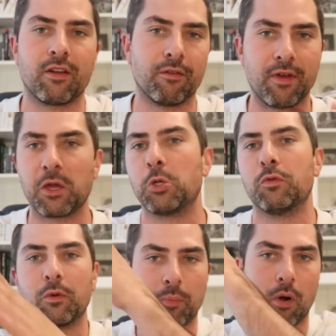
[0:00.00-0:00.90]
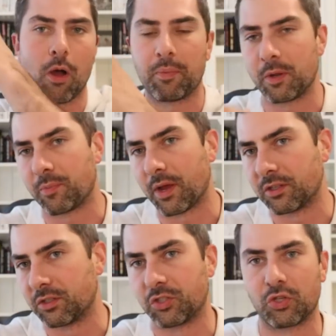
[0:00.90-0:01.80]
You know Vancouver property
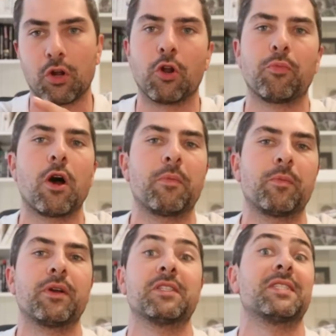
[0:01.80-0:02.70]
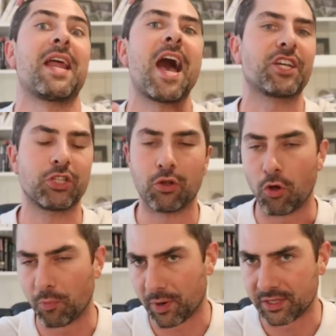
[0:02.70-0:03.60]
prices, Toronto property prices, national
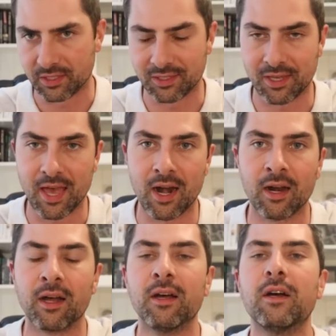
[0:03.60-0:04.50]
home prices in Canada.